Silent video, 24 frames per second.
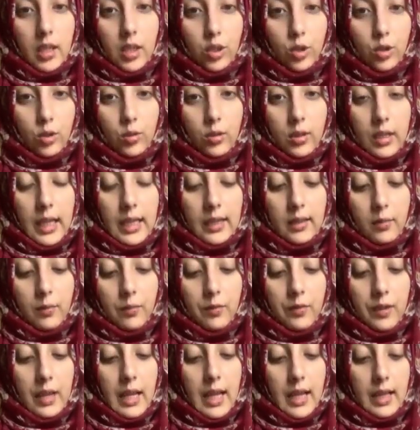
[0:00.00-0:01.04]
you lay them
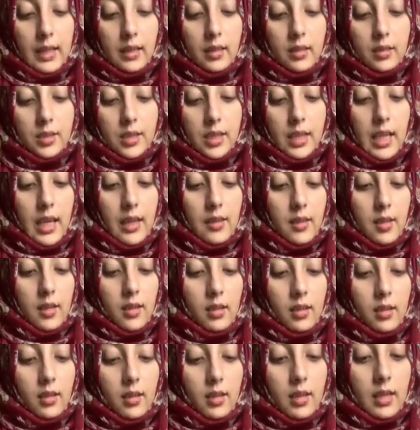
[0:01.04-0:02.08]
flat
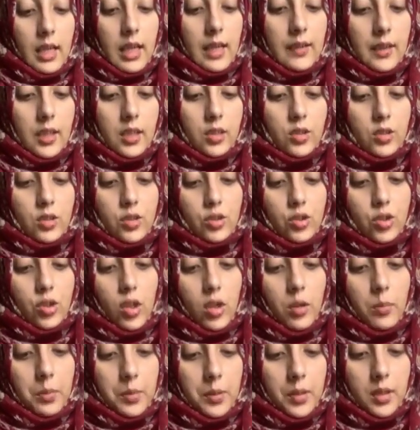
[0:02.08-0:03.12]
together and then just
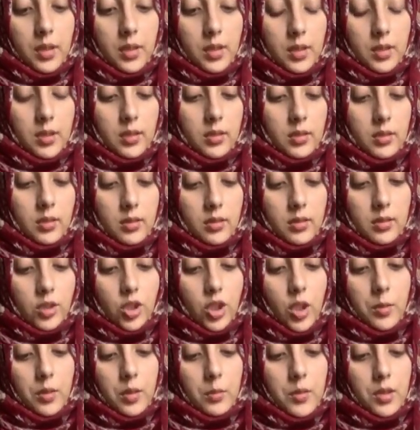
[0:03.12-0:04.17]
chop
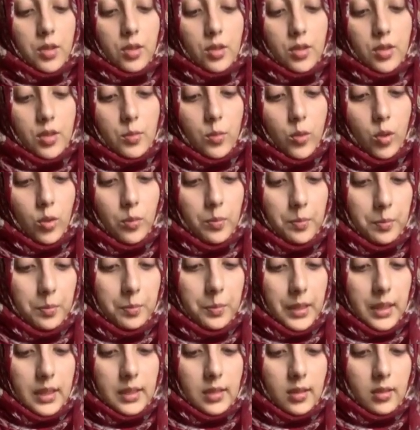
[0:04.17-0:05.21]
them into small
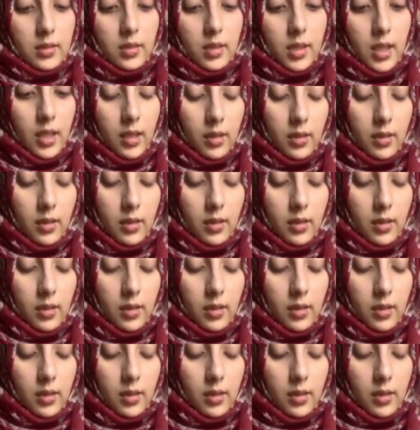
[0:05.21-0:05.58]
pieces, okay?